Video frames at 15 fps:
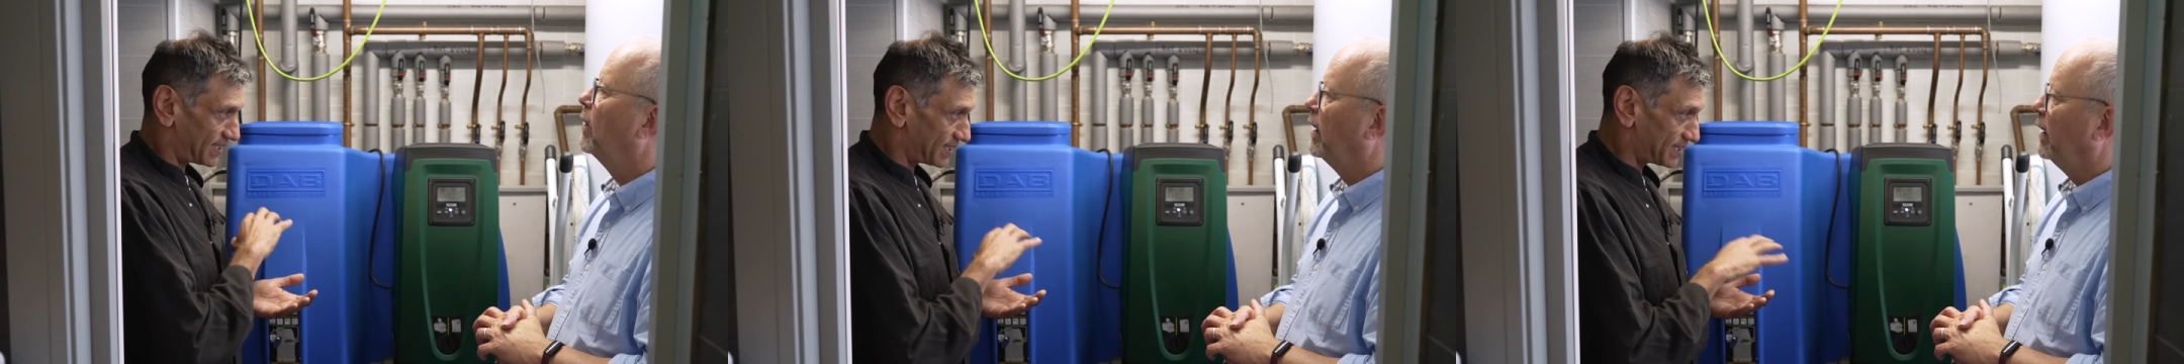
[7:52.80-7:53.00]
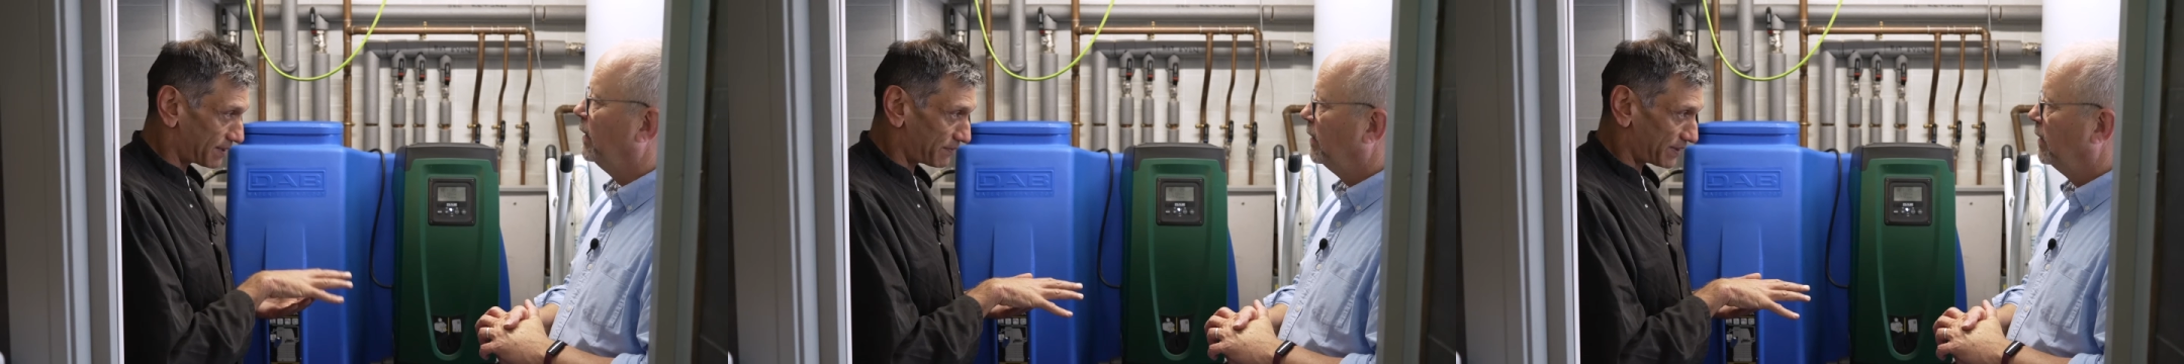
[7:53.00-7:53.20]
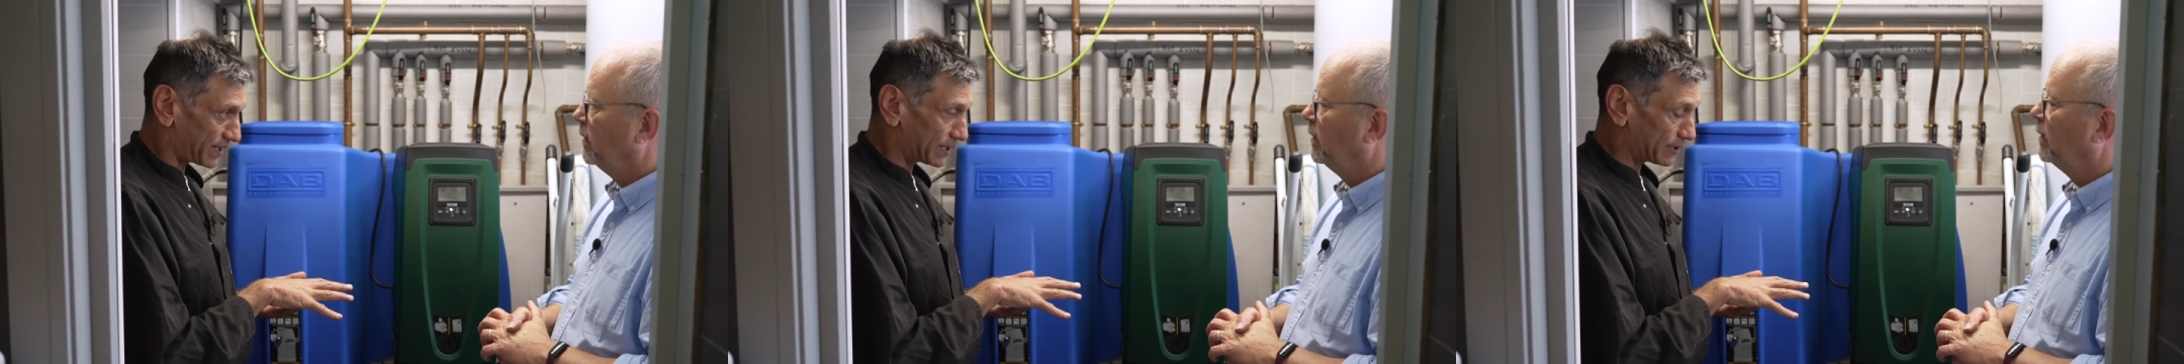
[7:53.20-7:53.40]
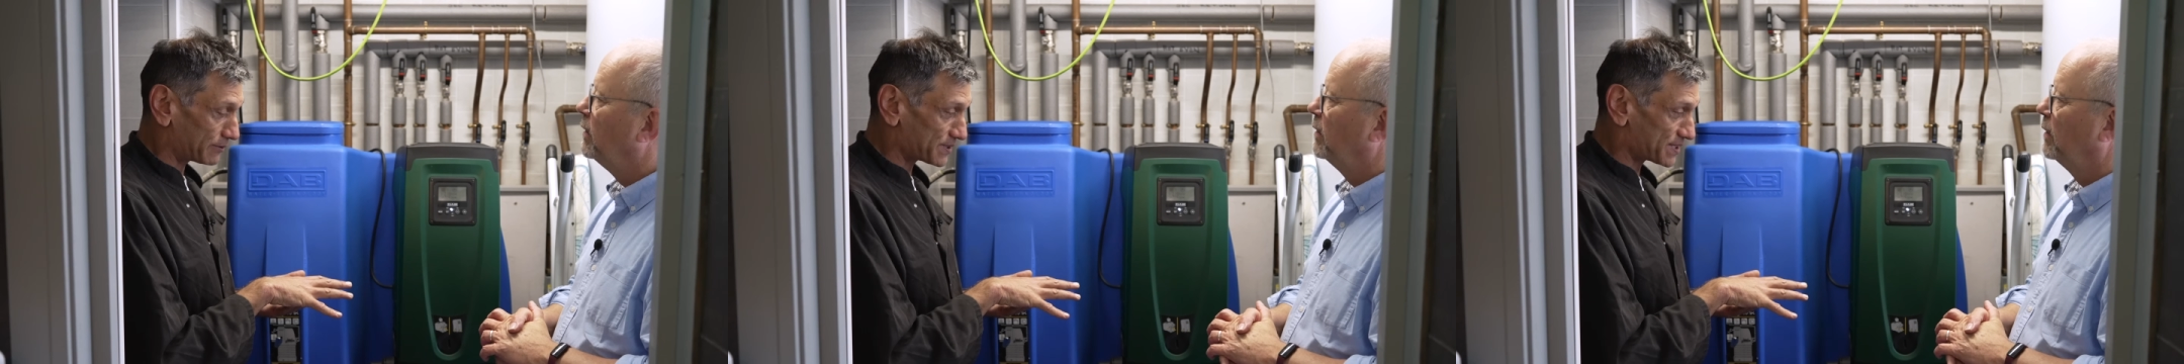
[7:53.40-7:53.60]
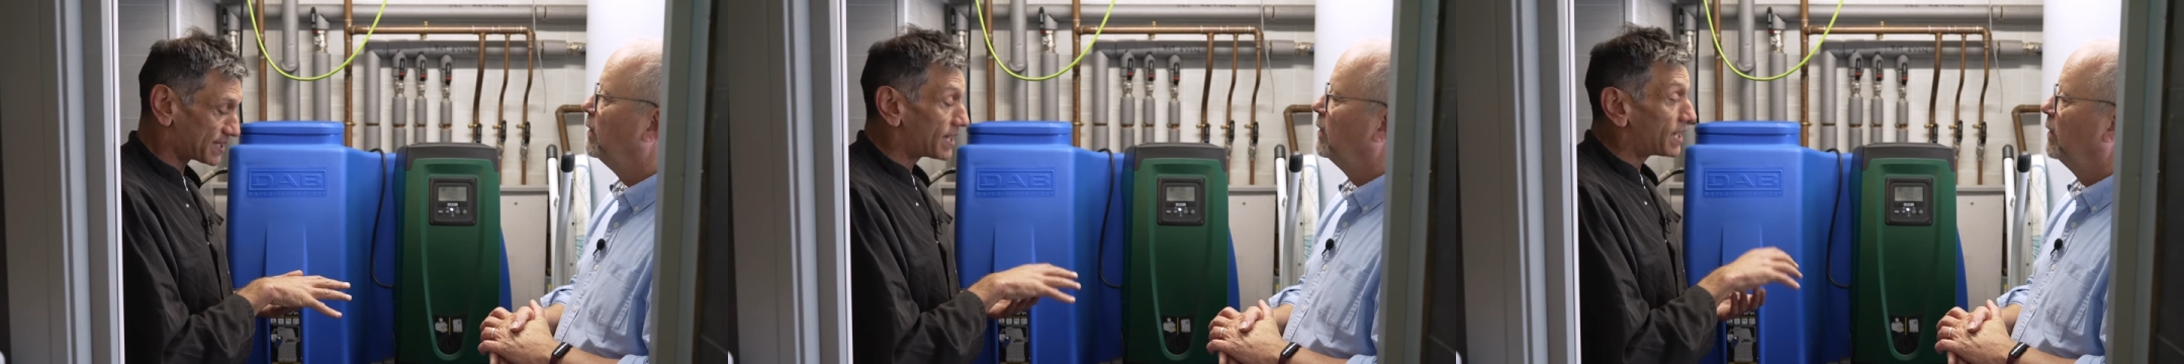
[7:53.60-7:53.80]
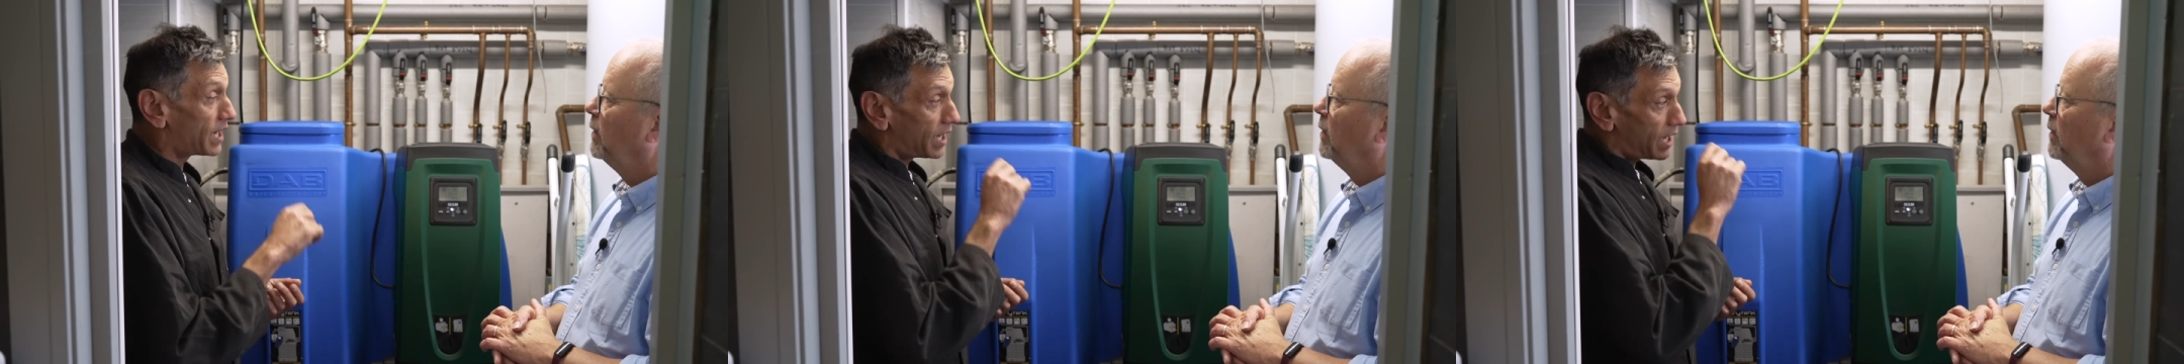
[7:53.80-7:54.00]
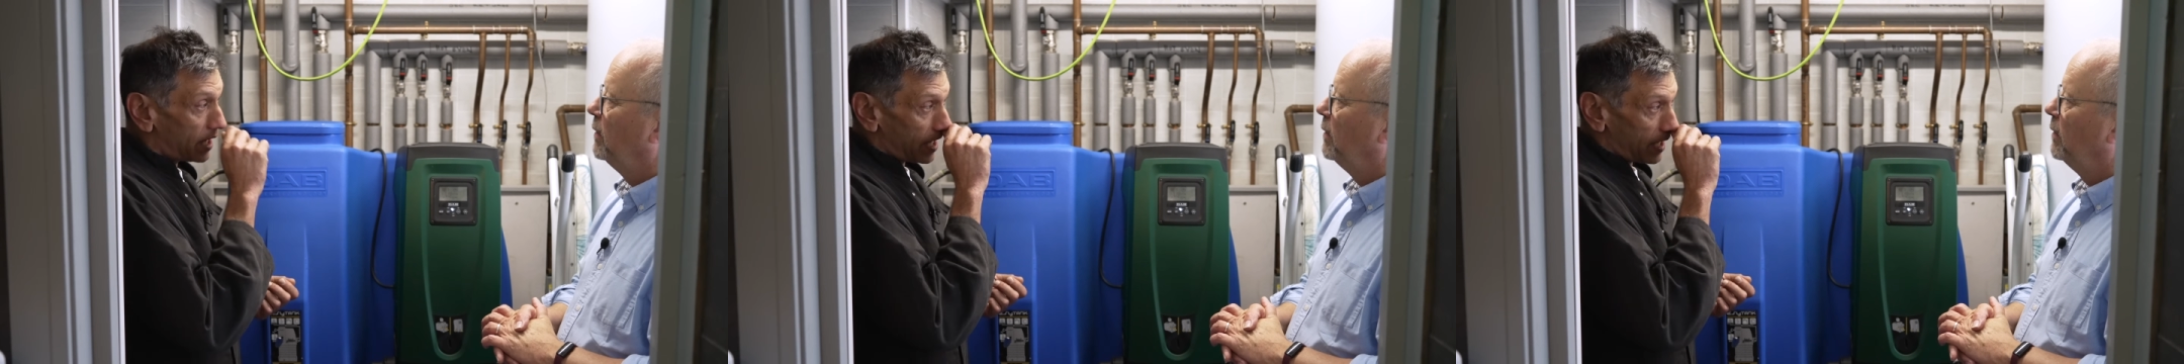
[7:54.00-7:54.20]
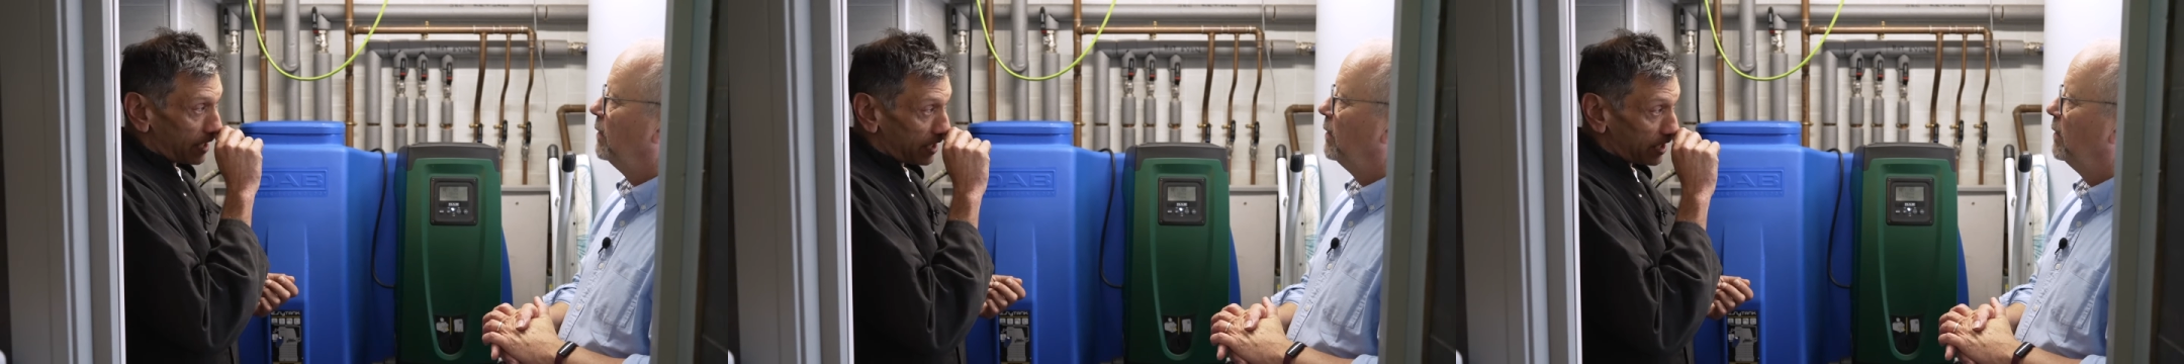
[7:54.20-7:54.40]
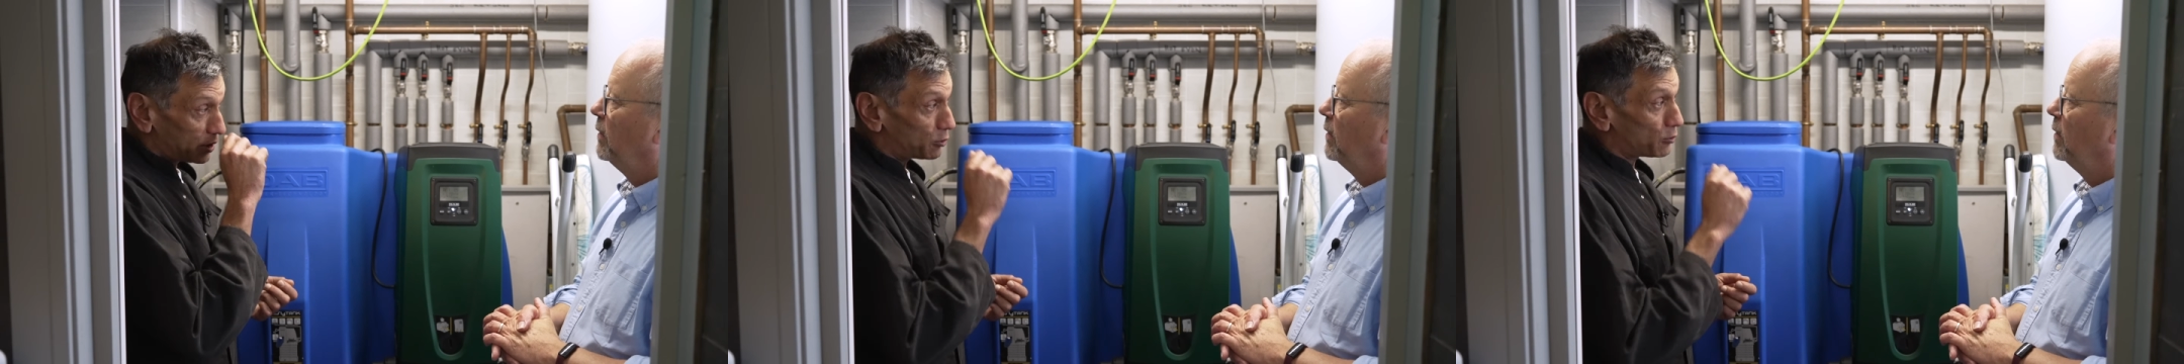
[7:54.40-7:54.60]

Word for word: right. and everything else. It